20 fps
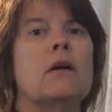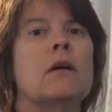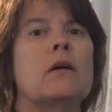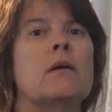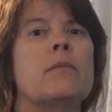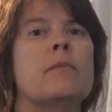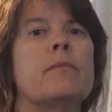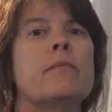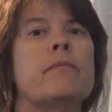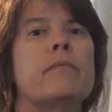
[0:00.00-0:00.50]

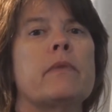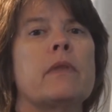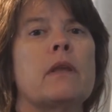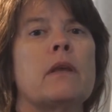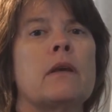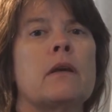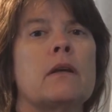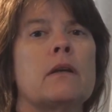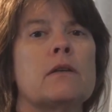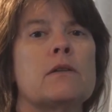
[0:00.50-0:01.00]
um,
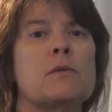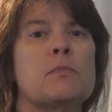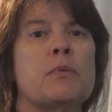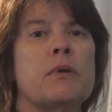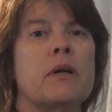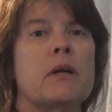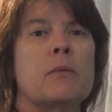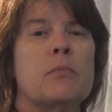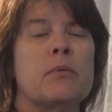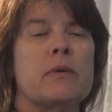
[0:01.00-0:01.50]
it is
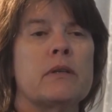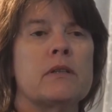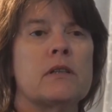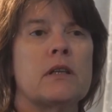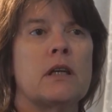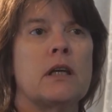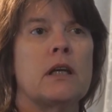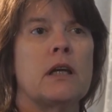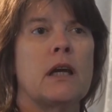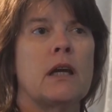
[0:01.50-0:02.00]
pretty
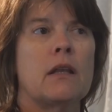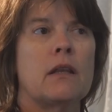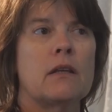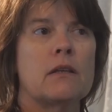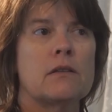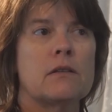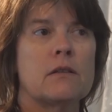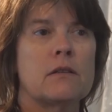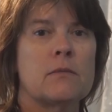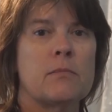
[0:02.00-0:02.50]
busy, and
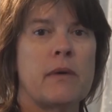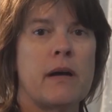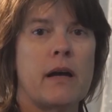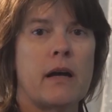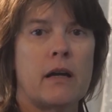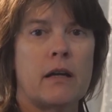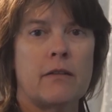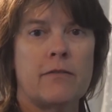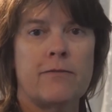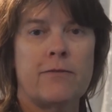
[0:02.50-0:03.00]
this is
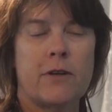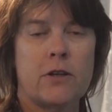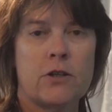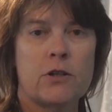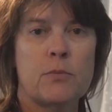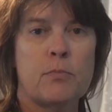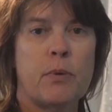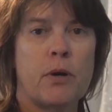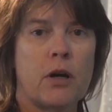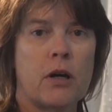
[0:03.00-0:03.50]
my
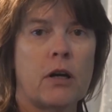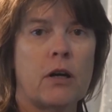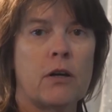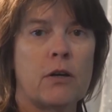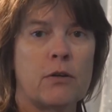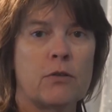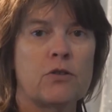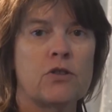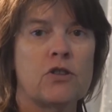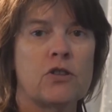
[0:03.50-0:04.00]
first park
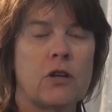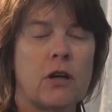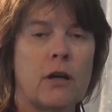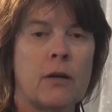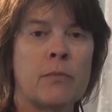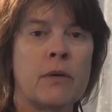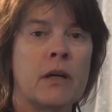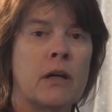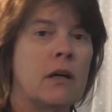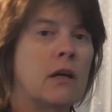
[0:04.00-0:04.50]
host
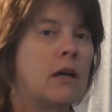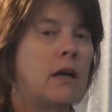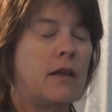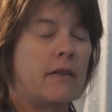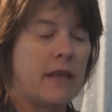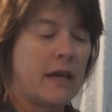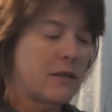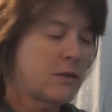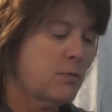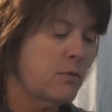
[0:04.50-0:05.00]
job,
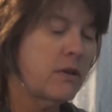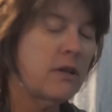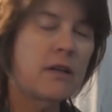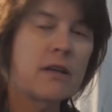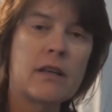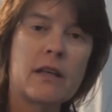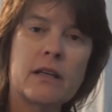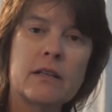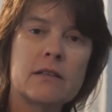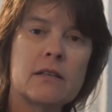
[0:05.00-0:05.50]
and that's one of
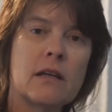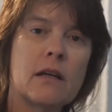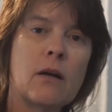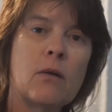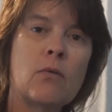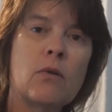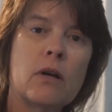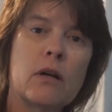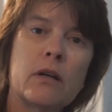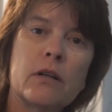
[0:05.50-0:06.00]
the things that
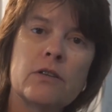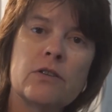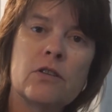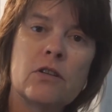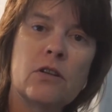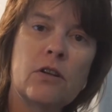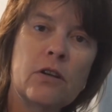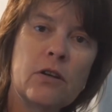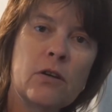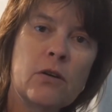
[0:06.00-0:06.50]
I wanted
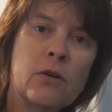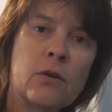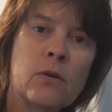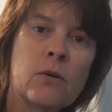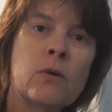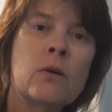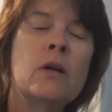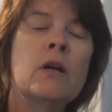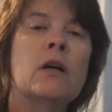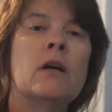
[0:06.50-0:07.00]
to
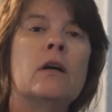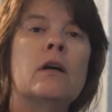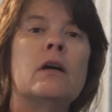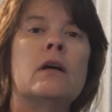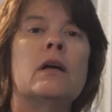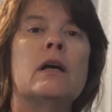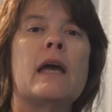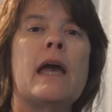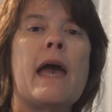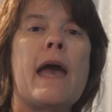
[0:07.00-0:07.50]
do
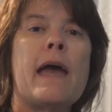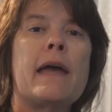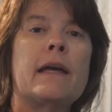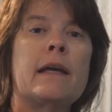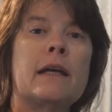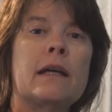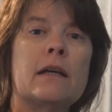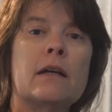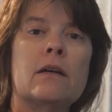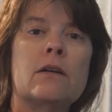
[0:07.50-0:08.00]

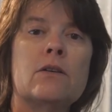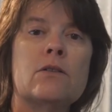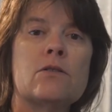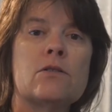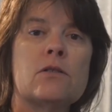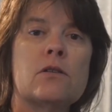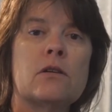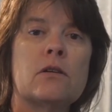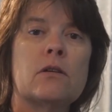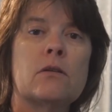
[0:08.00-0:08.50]

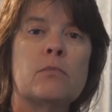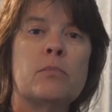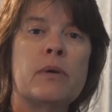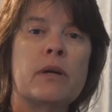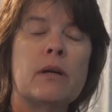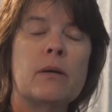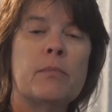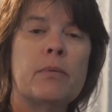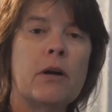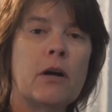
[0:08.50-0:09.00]
is
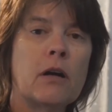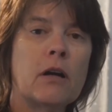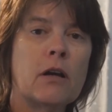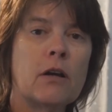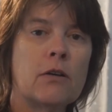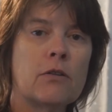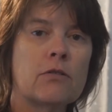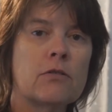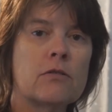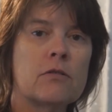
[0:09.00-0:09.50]
be a park
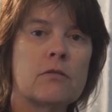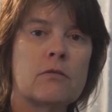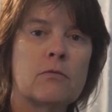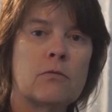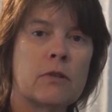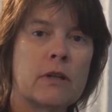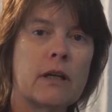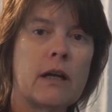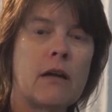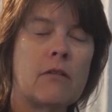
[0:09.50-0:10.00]
host
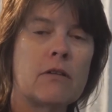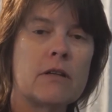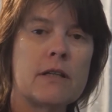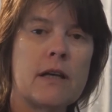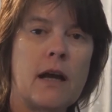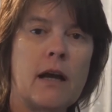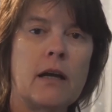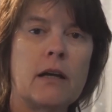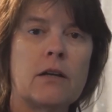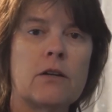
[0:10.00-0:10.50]
when I
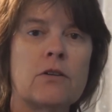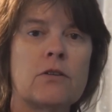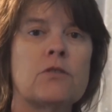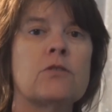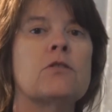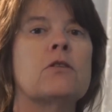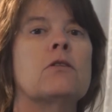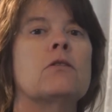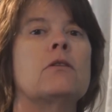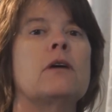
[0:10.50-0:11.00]
retired.
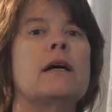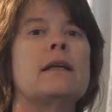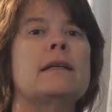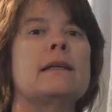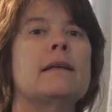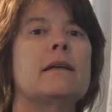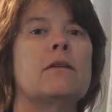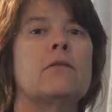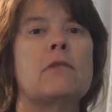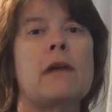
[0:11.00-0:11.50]
So I
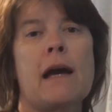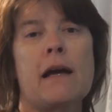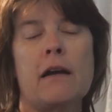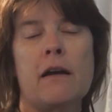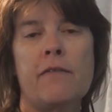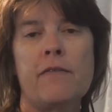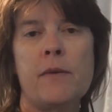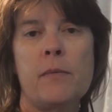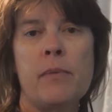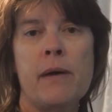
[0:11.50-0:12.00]
did it right
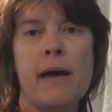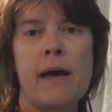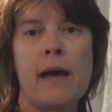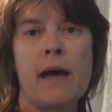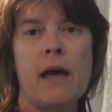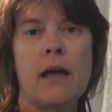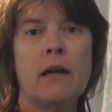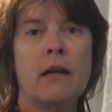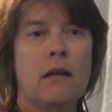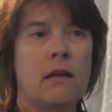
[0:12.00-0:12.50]
off the
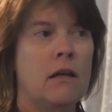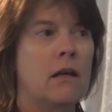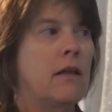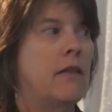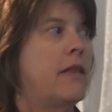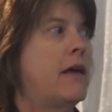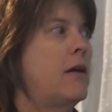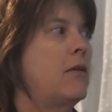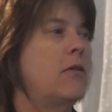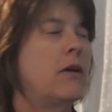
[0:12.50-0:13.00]
bat.
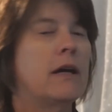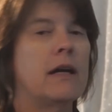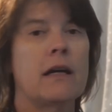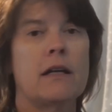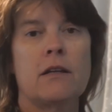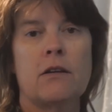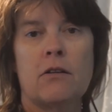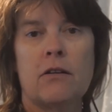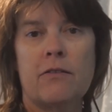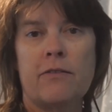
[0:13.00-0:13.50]
That way
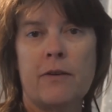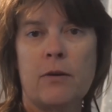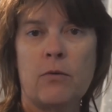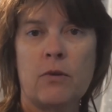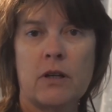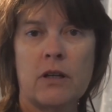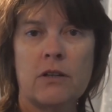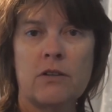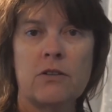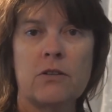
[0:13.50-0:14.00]
I know if I
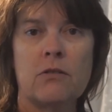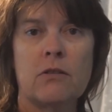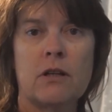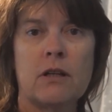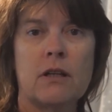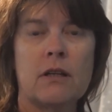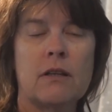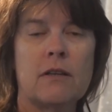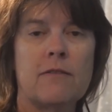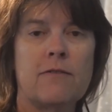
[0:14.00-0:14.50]
want to do
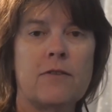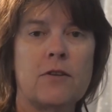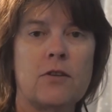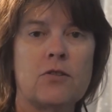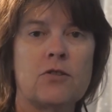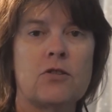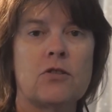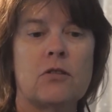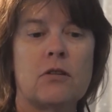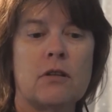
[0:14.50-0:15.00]
it in the
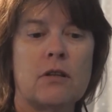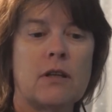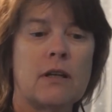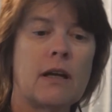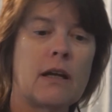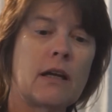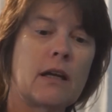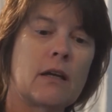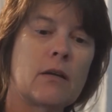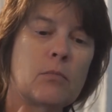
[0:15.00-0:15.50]
future, and then
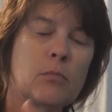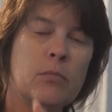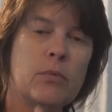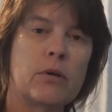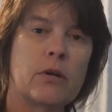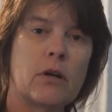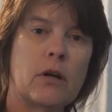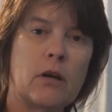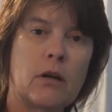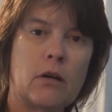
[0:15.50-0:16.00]
I can
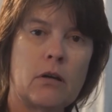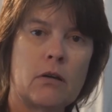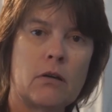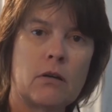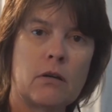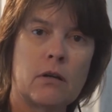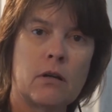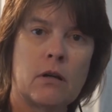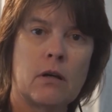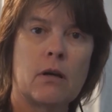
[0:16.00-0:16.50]
book
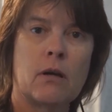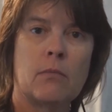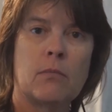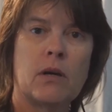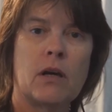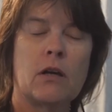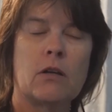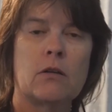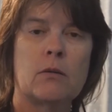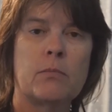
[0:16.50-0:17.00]

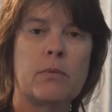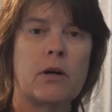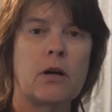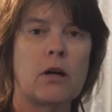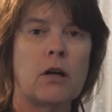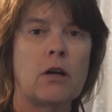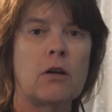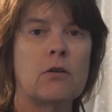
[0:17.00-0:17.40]
um, other park